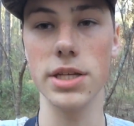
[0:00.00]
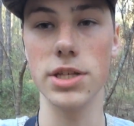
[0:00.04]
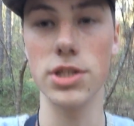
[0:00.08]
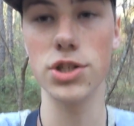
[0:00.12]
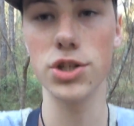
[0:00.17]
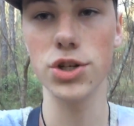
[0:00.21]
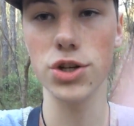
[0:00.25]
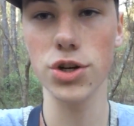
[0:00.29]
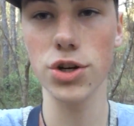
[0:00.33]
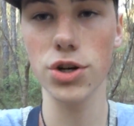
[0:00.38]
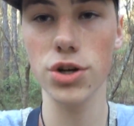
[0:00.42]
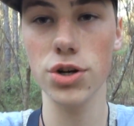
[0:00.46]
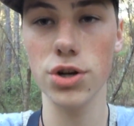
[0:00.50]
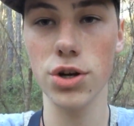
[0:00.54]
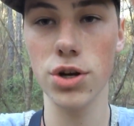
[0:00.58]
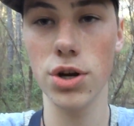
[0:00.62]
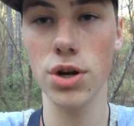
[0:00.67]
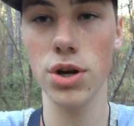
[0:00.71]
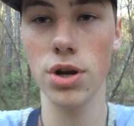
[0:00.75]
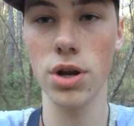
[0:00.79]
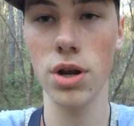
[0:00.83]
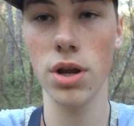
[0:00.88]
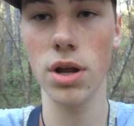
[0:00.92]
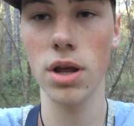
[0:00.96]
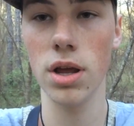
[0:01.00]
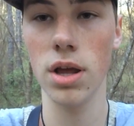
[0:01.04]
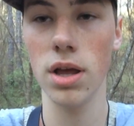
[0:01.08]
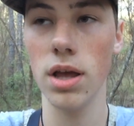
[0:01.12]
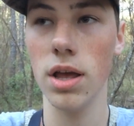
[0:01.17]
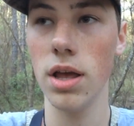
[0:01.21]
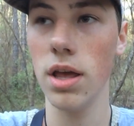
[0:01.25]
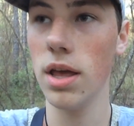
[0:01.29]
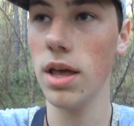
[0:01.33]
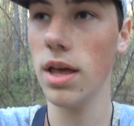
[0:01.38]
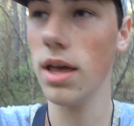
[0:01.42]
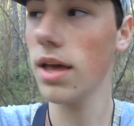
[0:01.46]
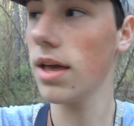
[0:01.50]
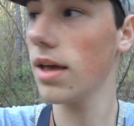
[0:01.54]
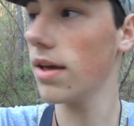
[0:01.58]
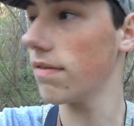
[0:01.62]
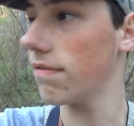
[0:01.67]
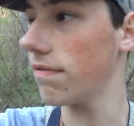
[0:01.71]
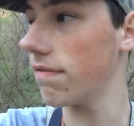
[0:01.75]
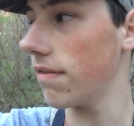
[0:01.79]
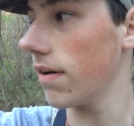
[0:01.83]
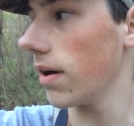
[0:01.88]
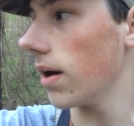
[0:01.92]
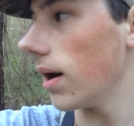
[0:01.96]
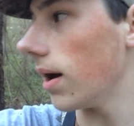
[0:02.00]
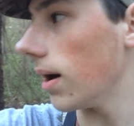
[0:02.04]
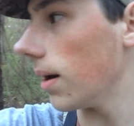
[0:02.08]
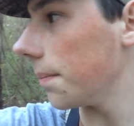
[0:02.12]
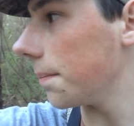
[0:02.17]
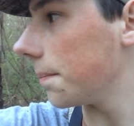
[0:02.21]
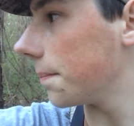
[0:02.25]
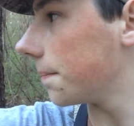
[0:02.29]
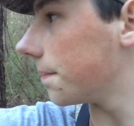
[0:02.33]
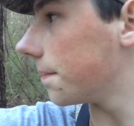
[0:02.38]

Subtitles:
sure if I'm